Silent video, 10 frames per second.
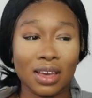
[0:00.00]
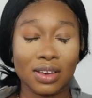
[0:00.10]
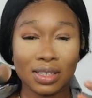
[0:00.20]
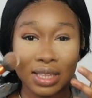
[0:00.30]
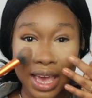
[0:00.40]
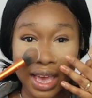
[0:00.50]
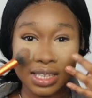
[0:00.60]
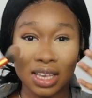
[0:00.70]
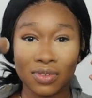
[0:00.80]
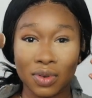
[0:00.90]
because the
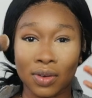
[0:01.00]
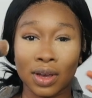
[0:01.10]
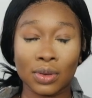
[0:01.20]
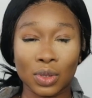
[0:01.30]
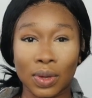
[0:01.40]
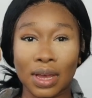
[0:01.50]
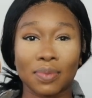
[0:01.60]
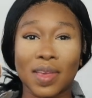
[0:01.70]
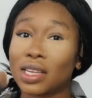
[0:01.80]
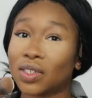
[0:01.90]
hairs everywhere else were
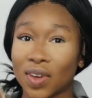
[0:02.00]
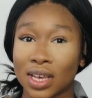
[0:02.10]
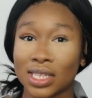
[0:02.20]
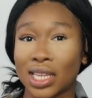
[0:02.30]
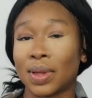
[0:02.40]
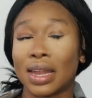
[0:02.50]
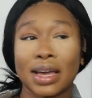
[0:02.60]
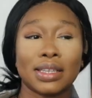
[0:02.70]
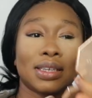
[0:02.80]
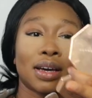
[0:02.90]
like peach fuzz, they were
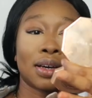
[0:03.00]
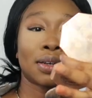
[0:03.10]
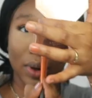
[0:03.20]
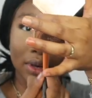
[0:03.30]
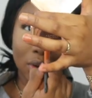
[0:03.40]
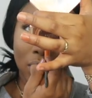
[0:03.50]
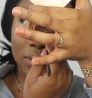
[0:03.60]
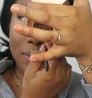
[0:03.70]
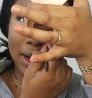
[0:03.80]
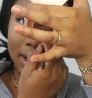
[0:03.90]
lighter, whereas
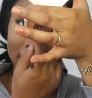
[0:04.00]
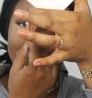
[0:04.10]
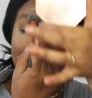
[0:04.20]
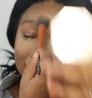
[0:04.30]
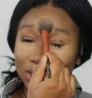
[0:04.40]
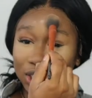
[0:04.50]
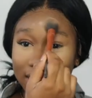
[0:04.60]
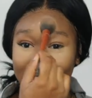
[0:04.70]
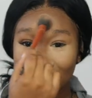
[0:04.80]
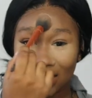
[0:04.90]
on my
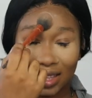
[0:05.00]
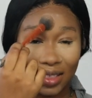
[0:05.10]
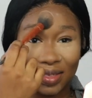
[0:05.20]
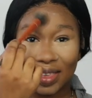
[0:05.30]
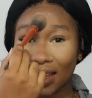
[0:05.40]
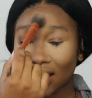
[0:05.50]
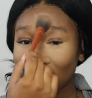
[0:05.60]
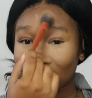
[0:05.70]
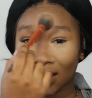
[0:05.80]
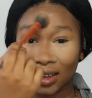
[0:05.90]
chin,
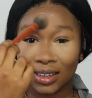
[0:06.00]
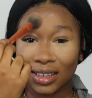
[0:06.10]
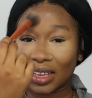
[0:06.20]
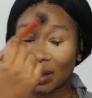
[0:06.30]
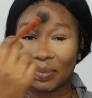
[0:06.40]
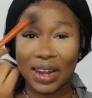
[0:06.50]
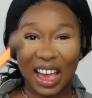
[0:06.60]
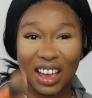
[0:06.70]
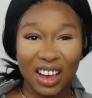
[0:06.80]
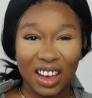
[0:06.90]
thicker,
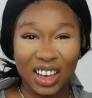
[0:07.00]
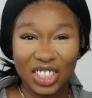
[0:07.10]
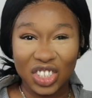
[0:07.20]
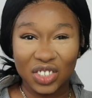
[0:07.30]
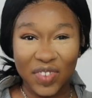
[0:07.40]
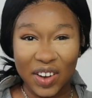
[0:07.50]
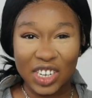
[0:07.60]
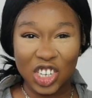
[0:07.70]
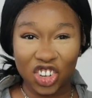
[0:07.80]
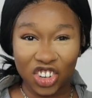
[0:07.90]
blacker, just
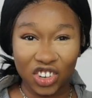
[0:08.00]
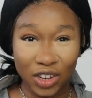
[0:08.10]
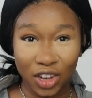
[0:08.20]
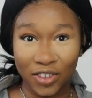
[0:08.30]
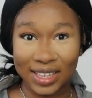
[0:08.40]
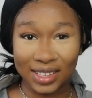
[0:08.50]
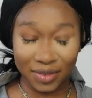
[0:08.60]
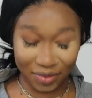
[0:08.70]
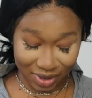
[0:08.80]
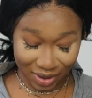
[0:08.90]
very
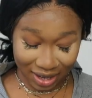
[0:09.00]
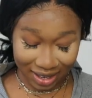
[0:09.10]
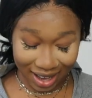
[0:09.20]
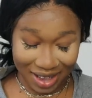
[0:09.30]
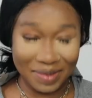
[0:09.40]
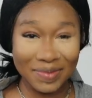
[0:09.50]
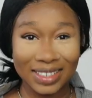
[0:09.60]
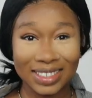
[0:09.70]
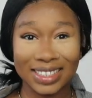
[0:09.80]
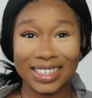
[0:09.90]
aggressive. So I
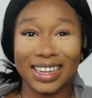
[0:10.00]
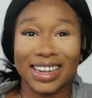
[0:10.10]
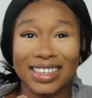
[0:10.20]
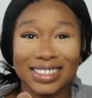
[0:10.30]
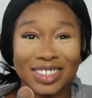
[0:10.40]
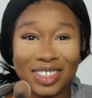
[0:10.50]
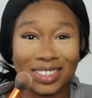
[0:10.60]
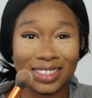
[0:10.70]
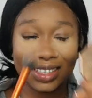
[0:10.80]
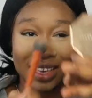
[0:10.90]
imagine that the laser
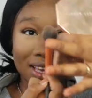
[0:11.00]
just,